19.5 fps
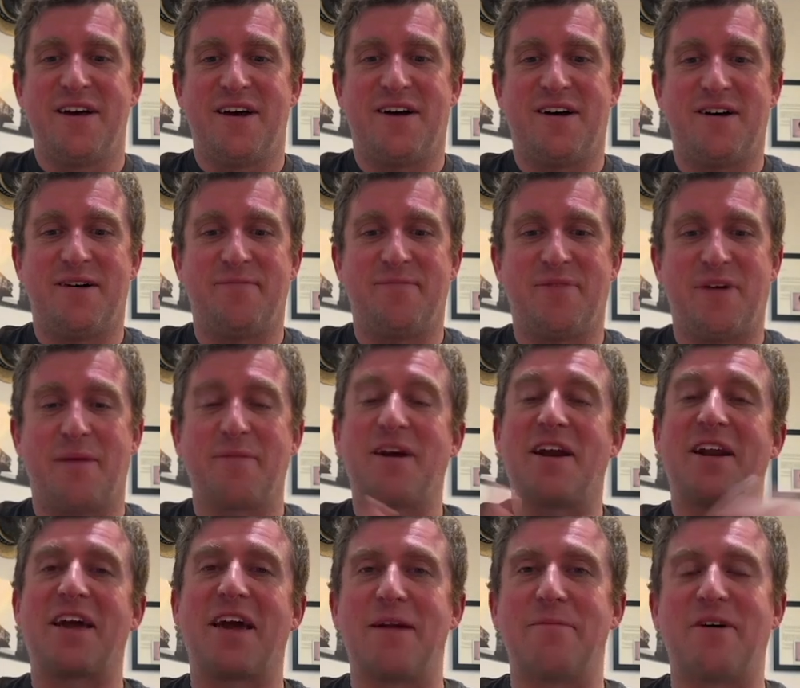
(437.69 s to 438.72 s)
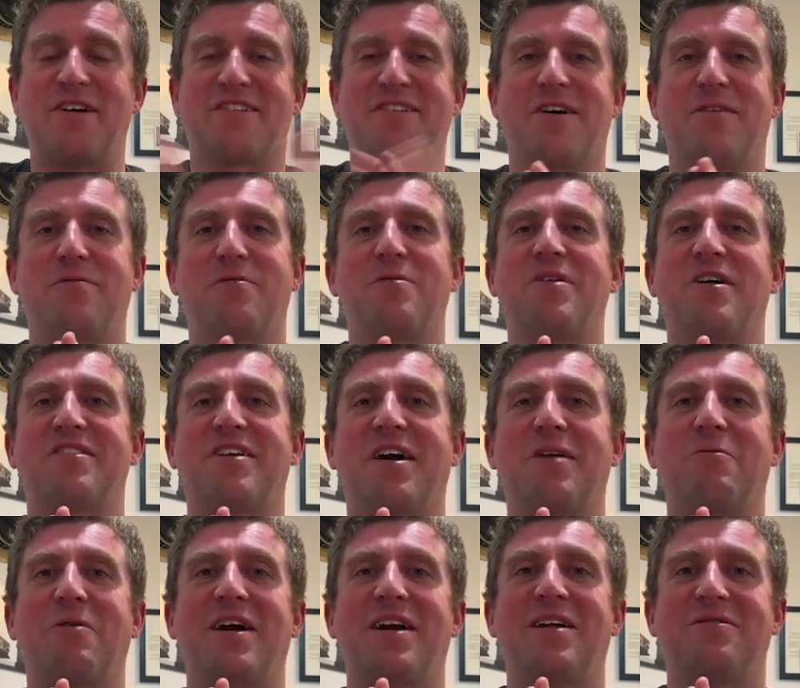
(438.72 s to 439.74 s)
I'm getting ahead of myself. Let's
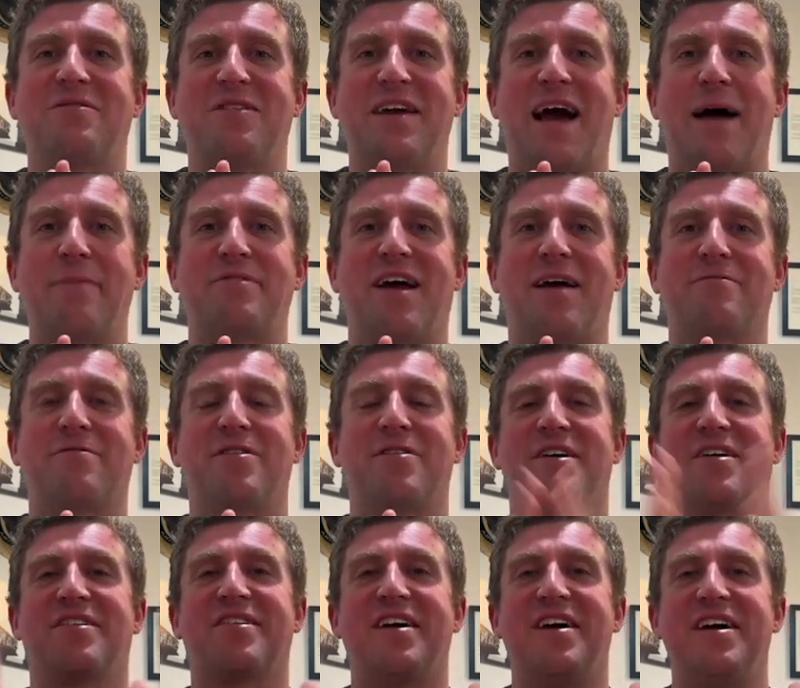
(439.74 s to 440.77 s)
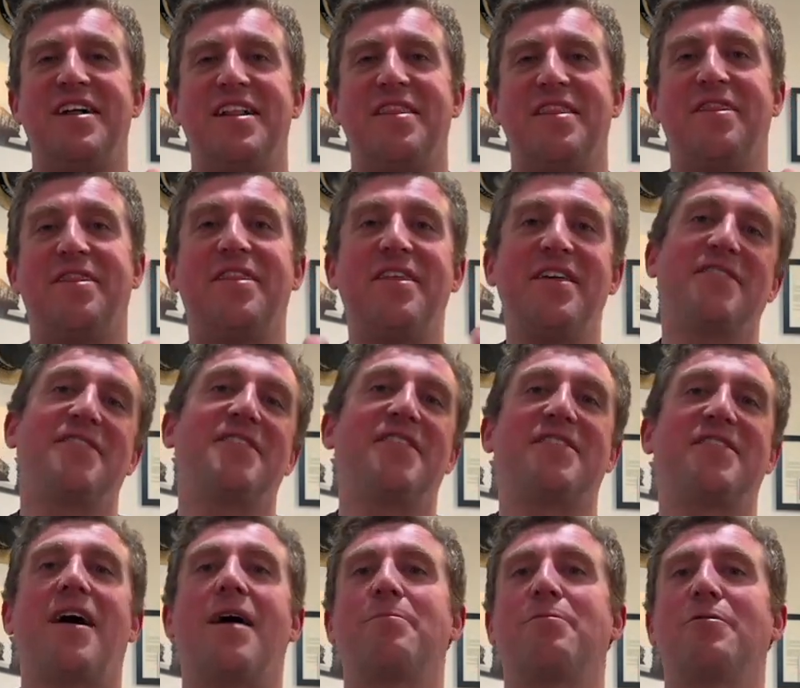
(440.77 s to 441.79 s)
get right into the apps after this. This
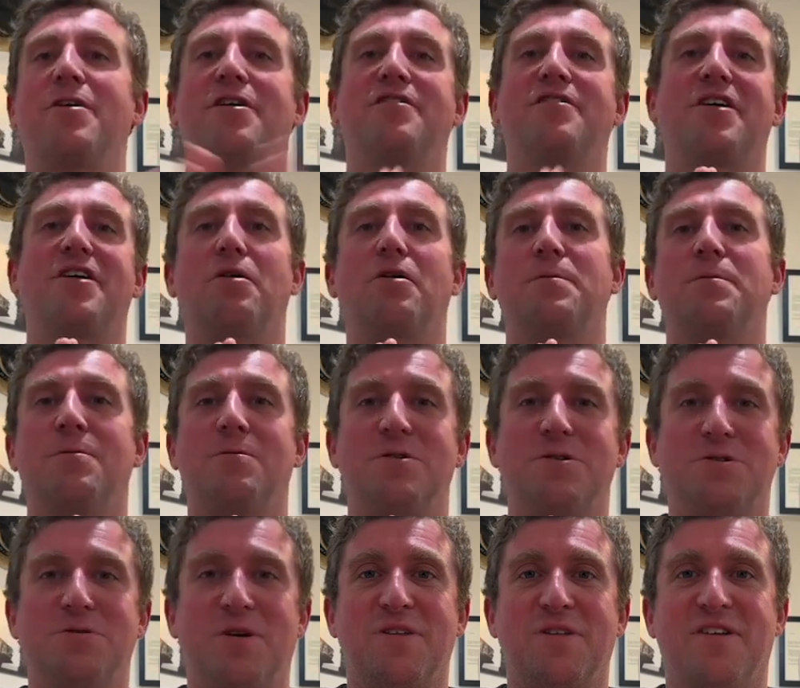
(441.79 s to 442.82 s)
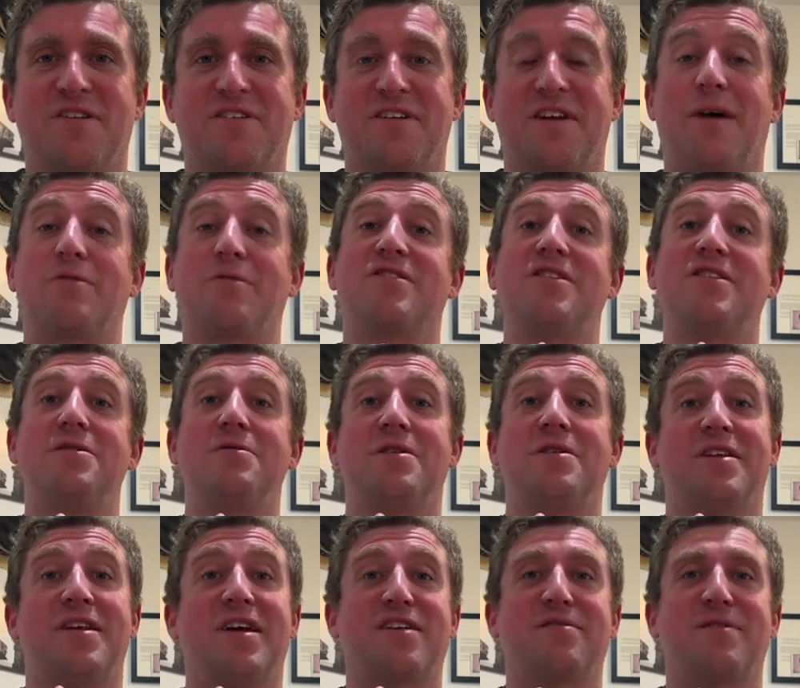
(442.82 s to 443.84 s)
is Operators. I hope you enjoyed this, and I will see you
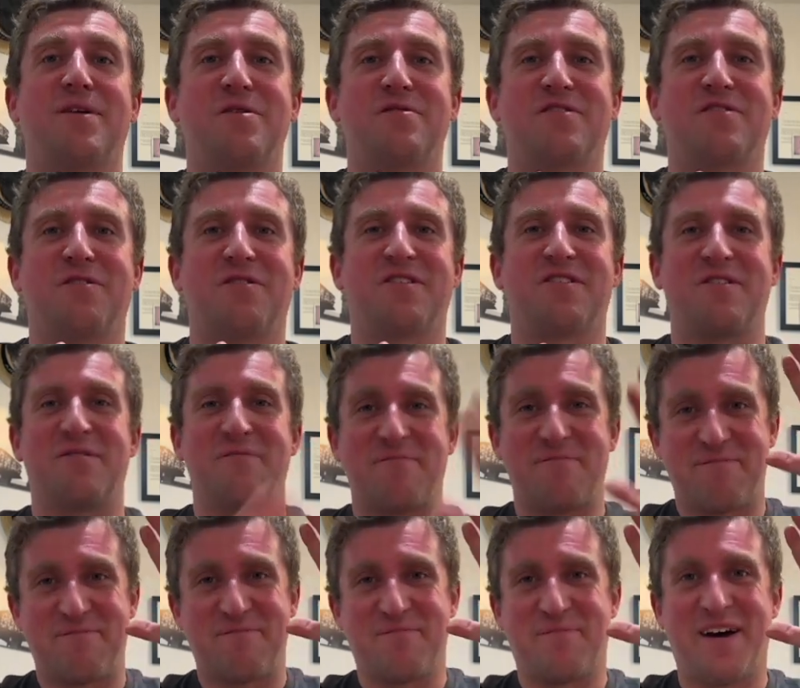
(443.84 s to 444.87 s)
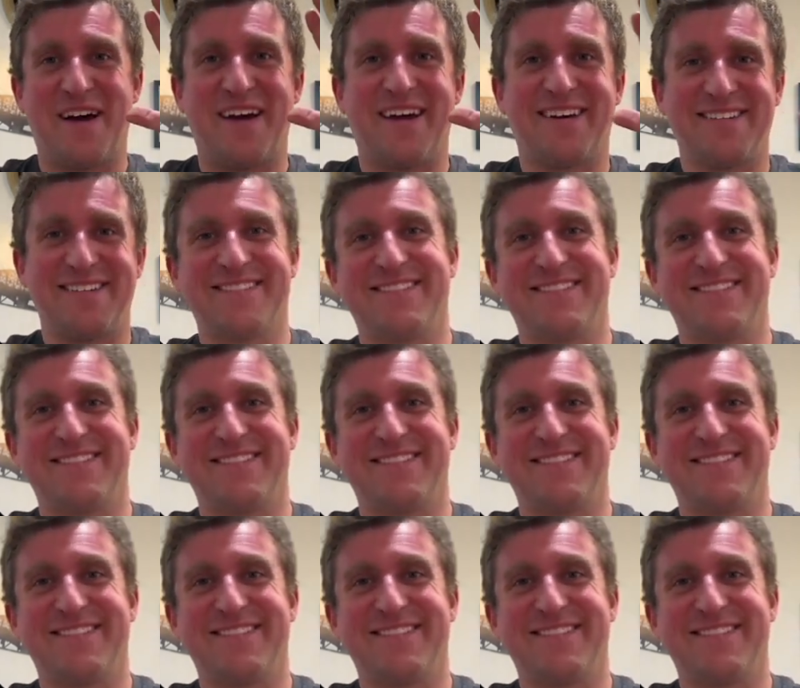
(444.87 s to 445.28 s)
in the next video series. Bye.